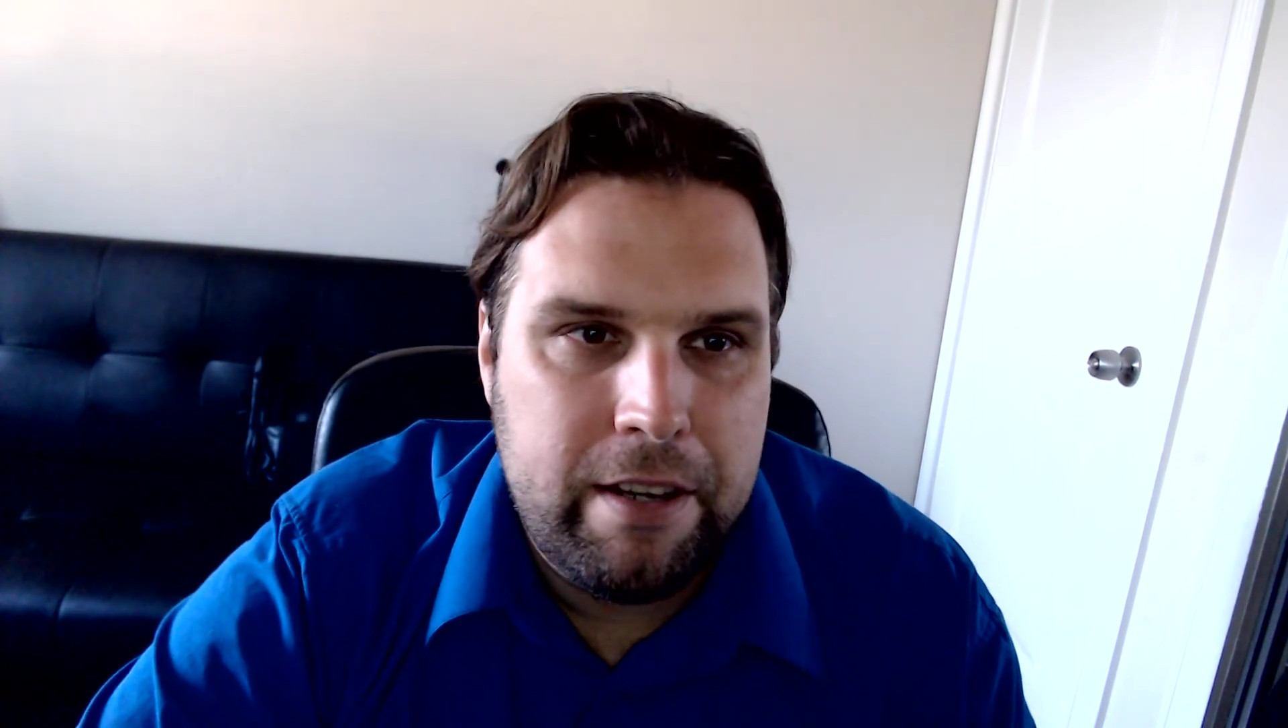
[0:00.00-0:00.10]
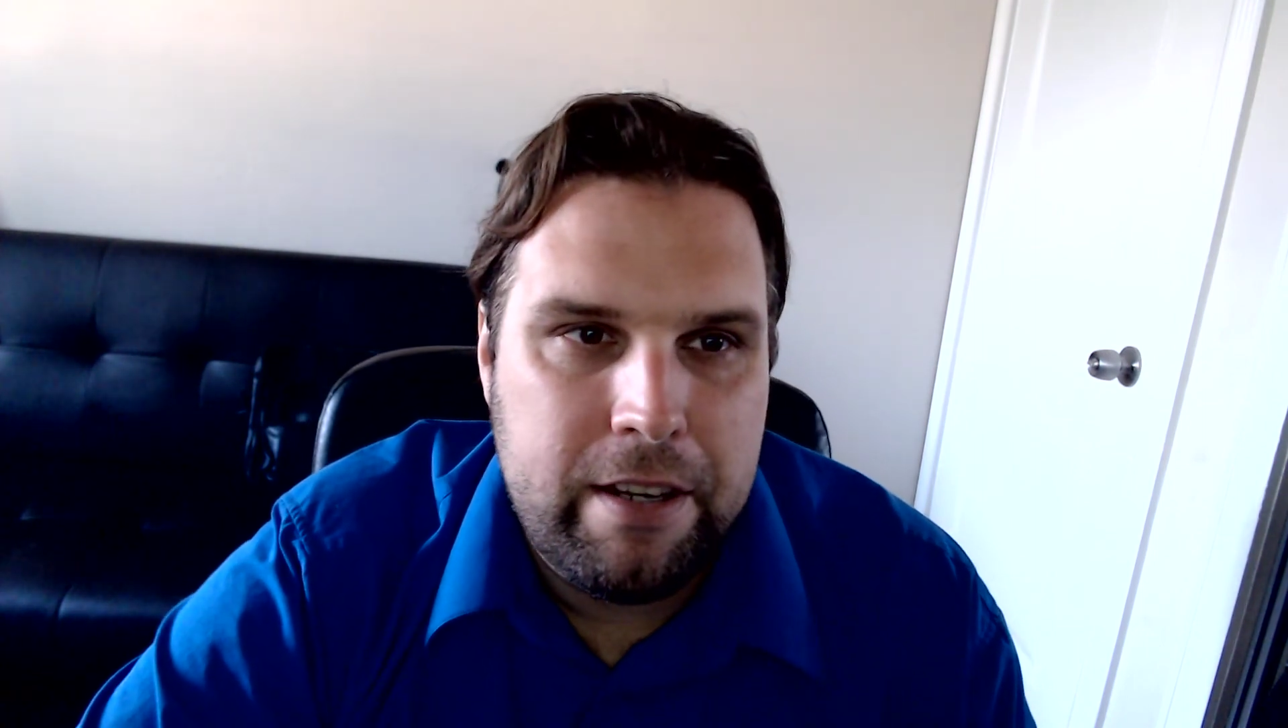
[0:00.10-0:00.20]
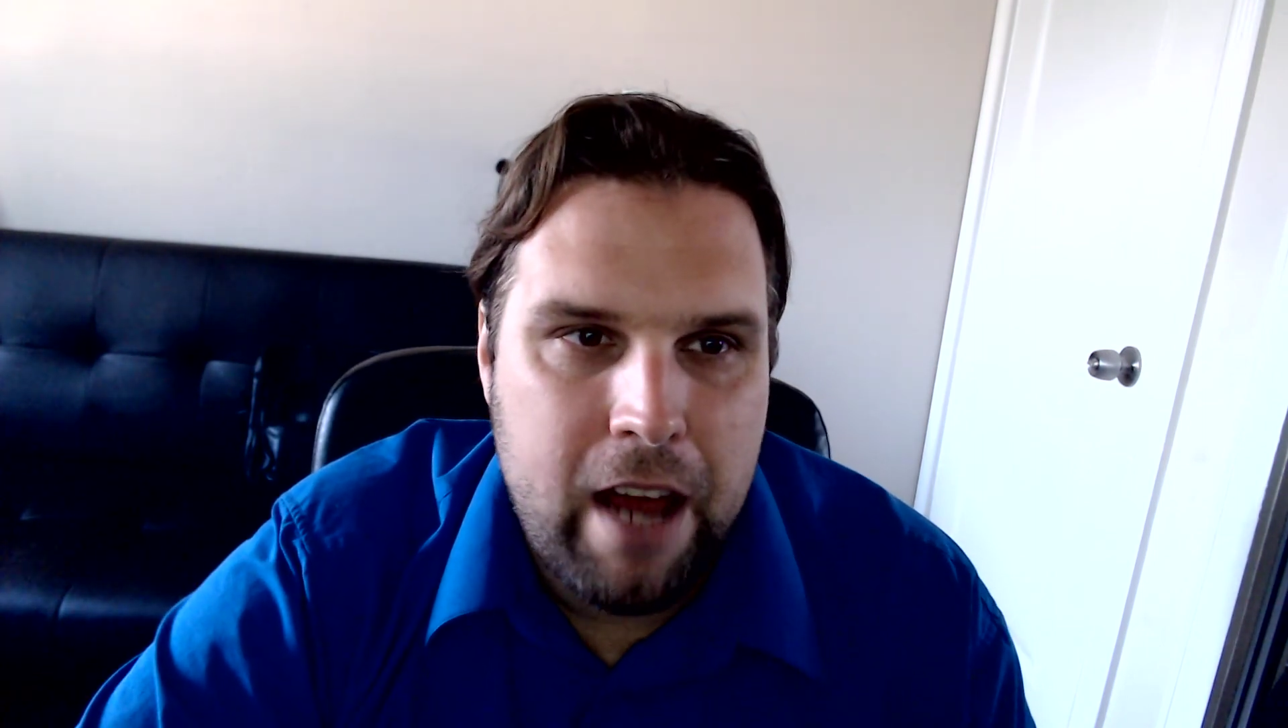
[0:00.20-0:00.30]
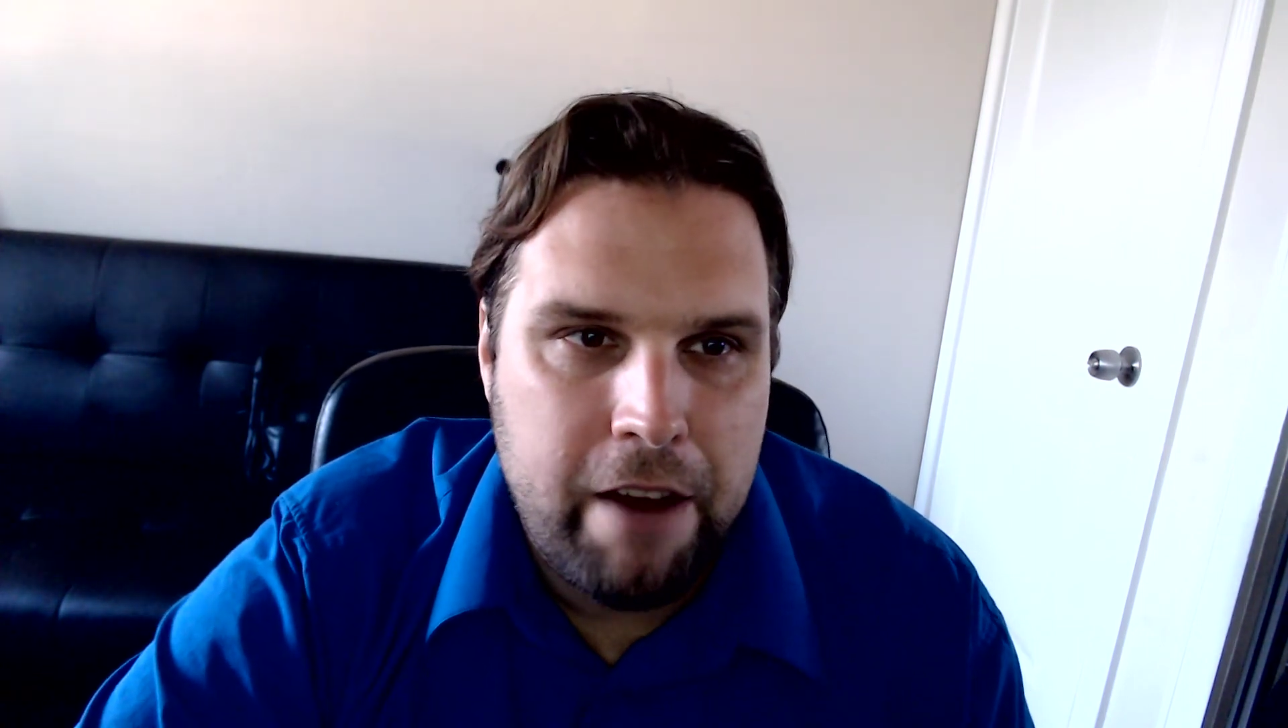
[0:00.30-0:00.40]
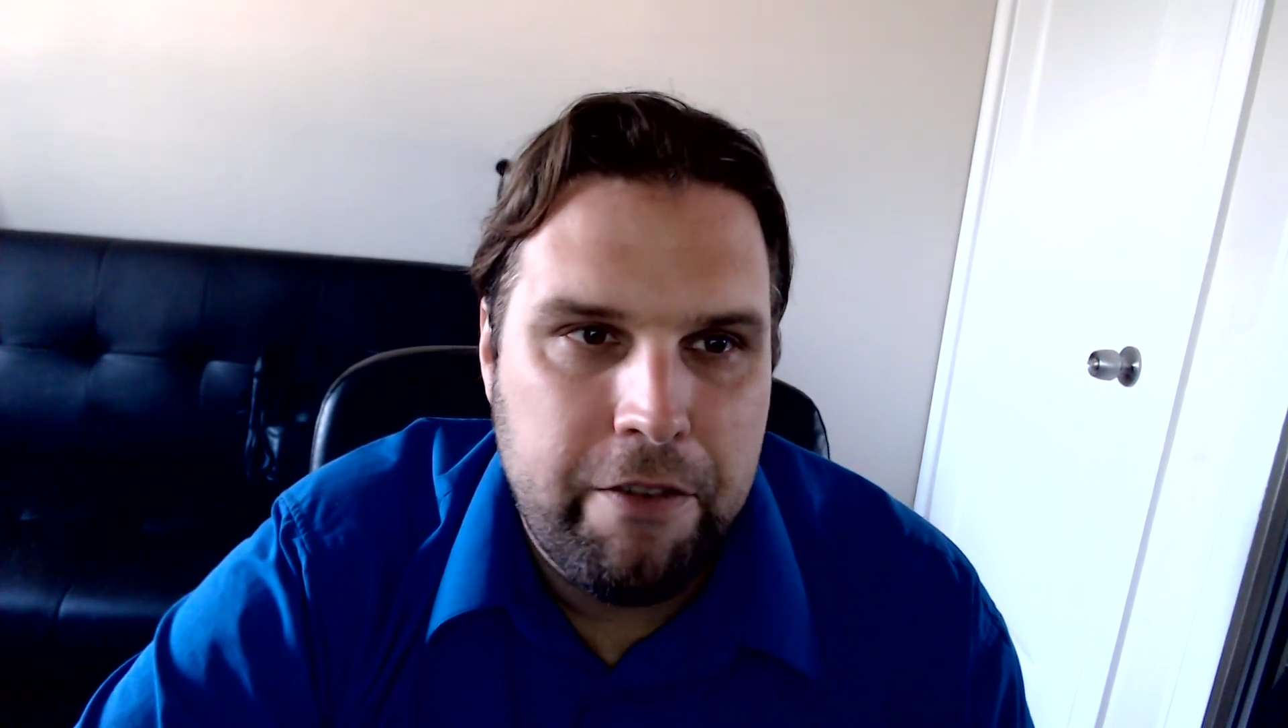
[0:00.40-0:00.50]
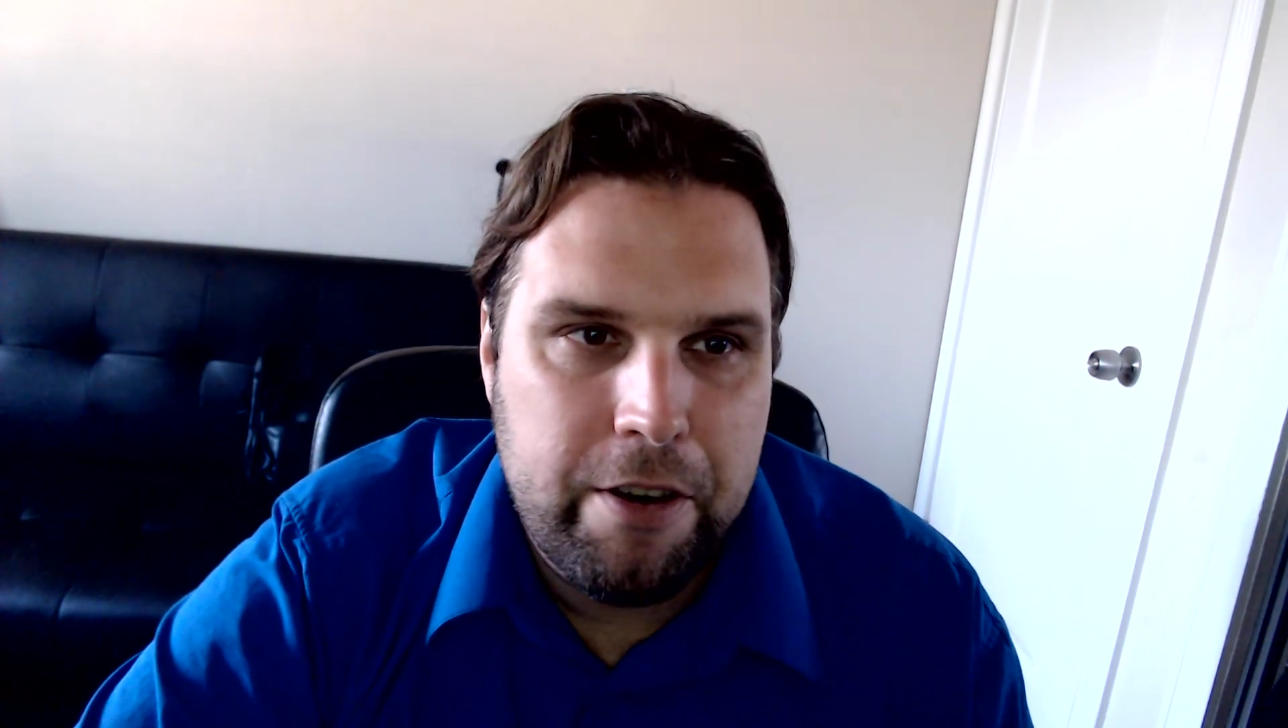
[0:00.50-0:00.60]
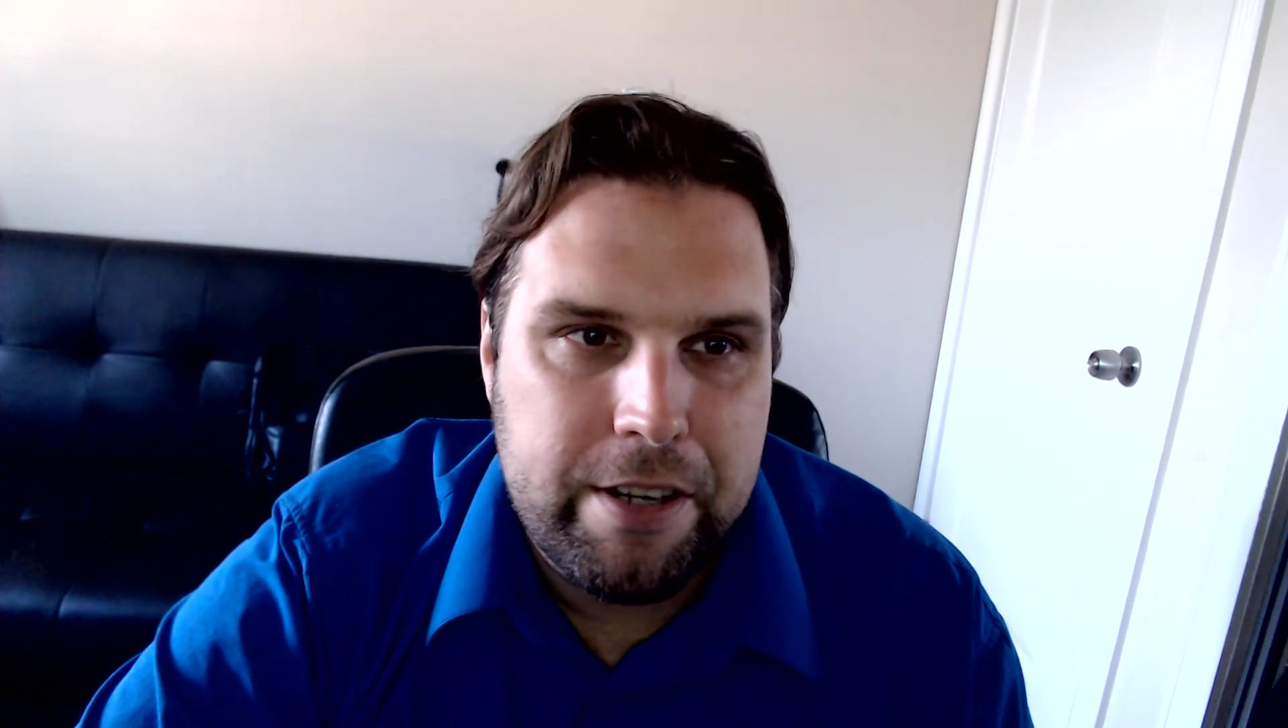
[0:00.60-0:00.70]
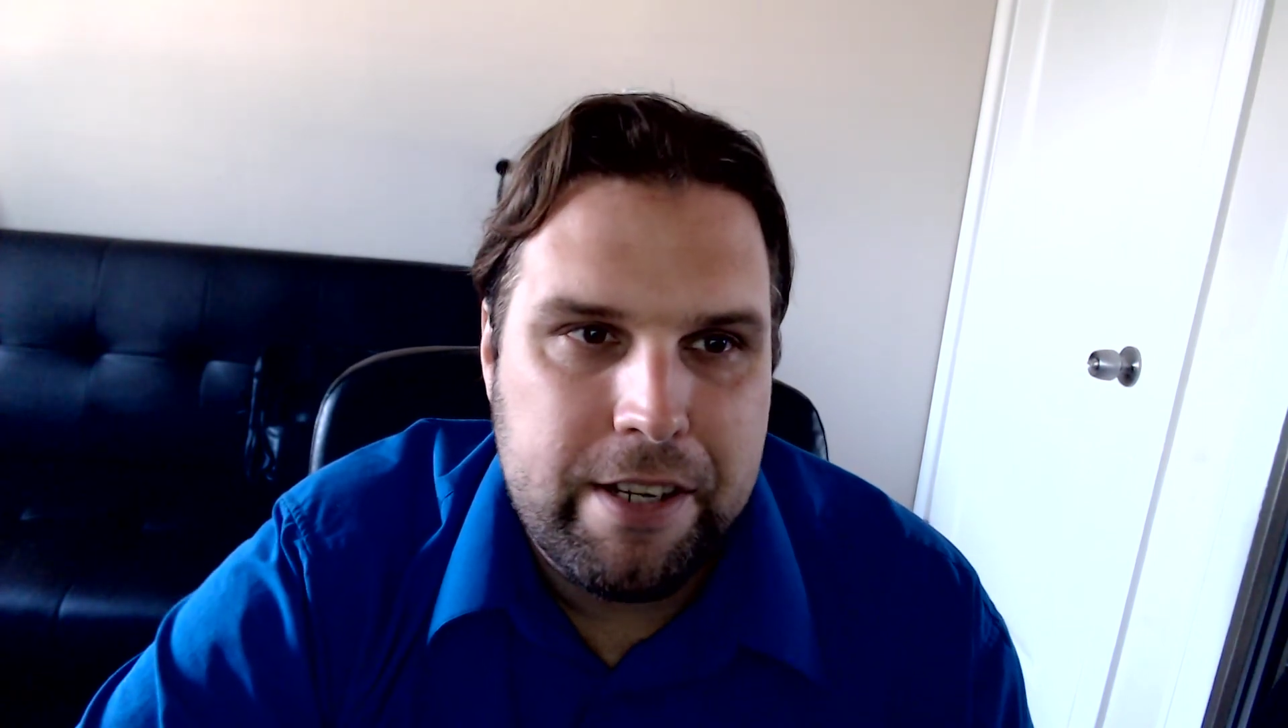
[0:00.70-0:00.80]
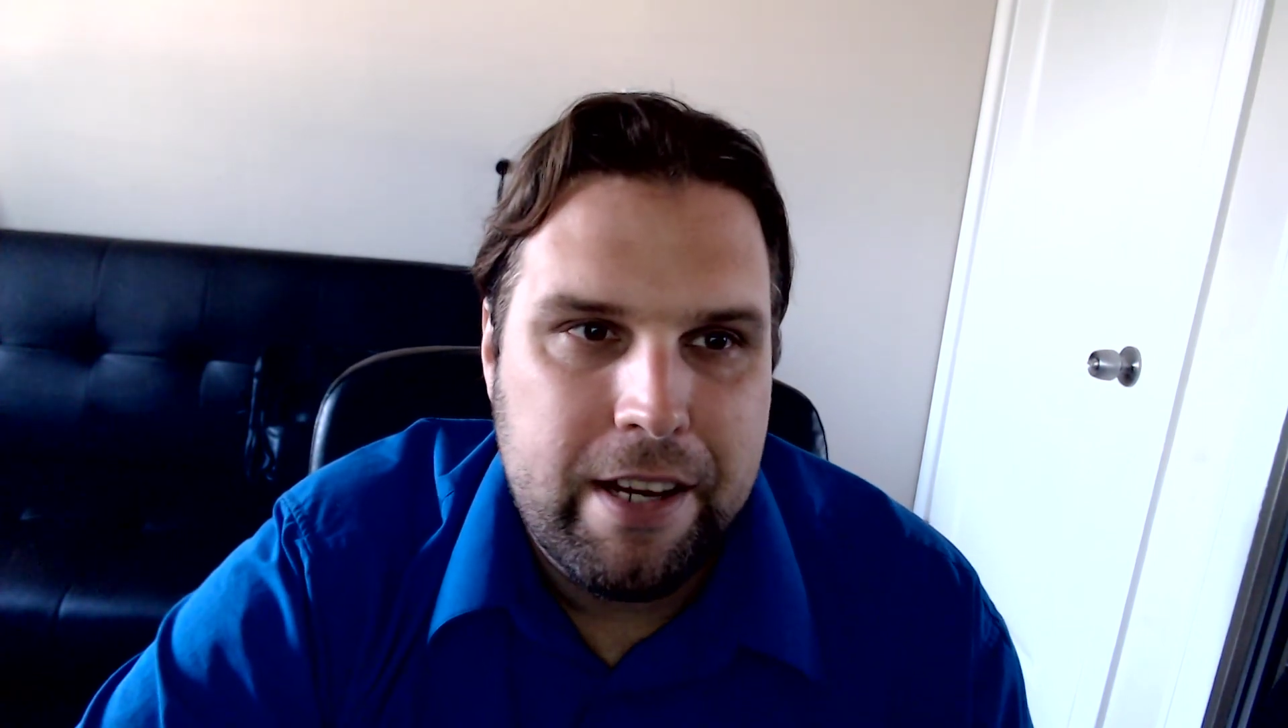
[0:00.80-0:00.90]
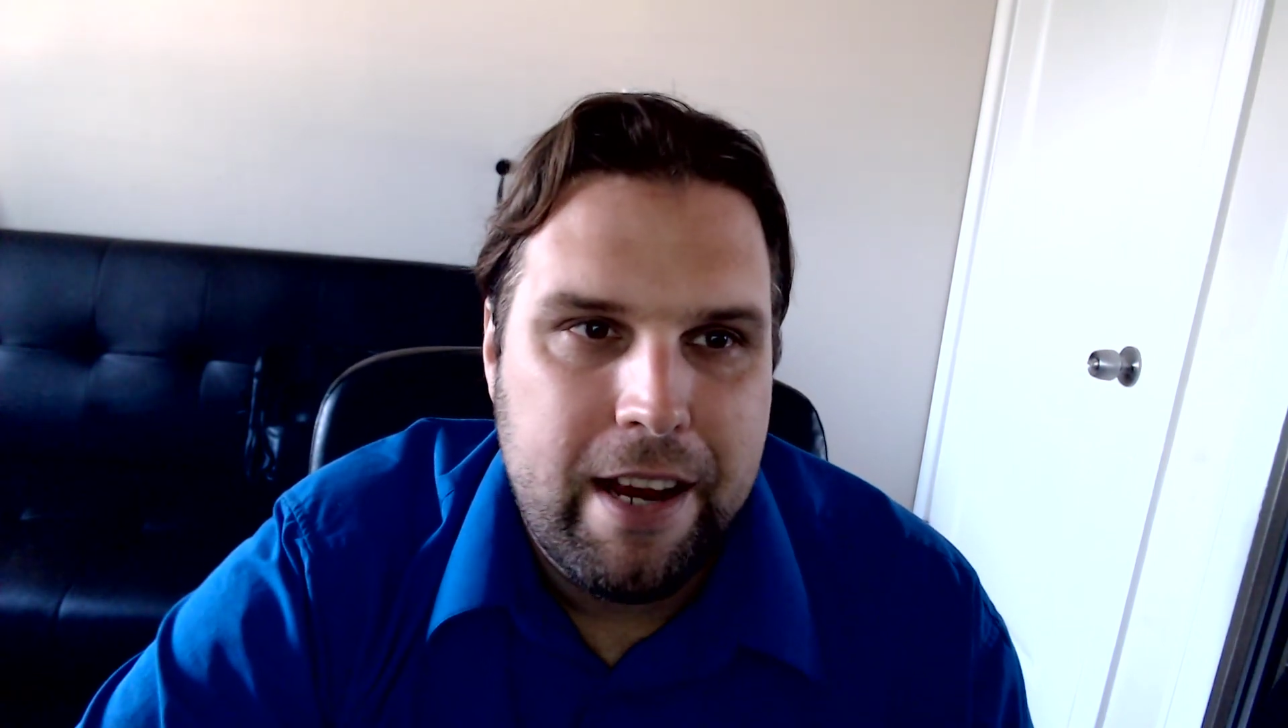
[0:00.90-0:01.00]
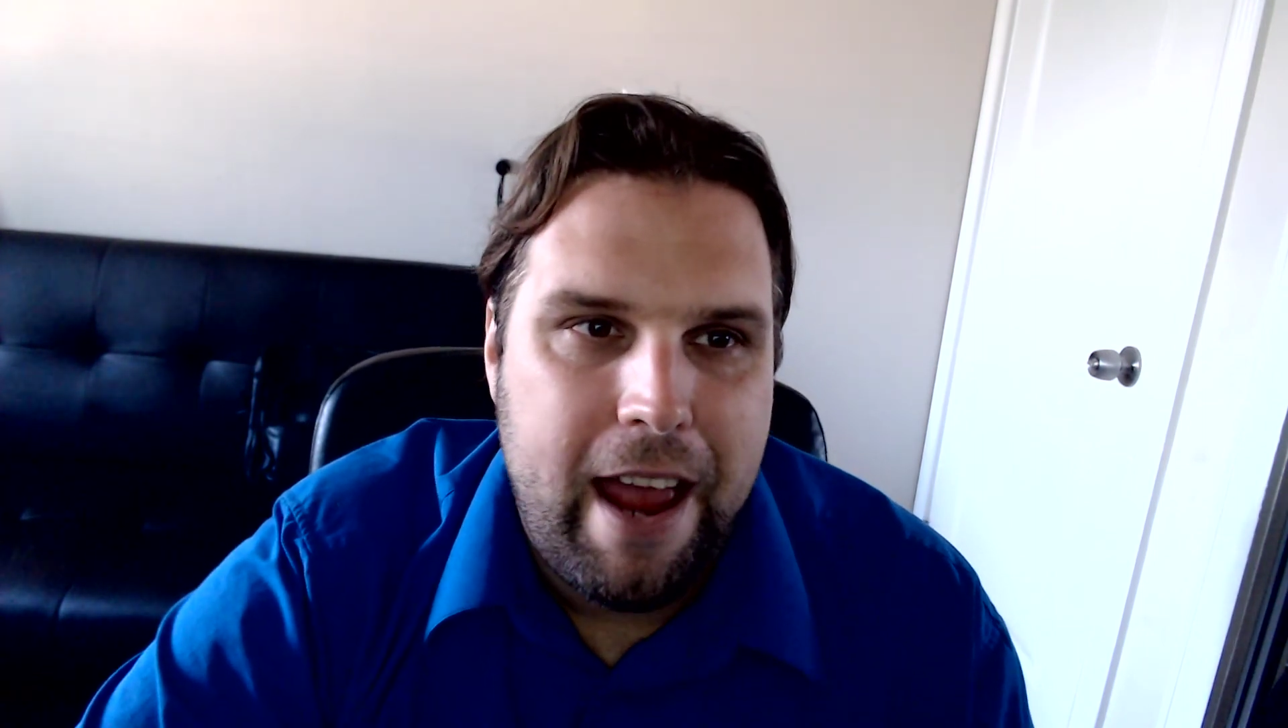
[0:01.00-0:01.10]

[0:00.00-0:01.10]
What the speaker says: diverse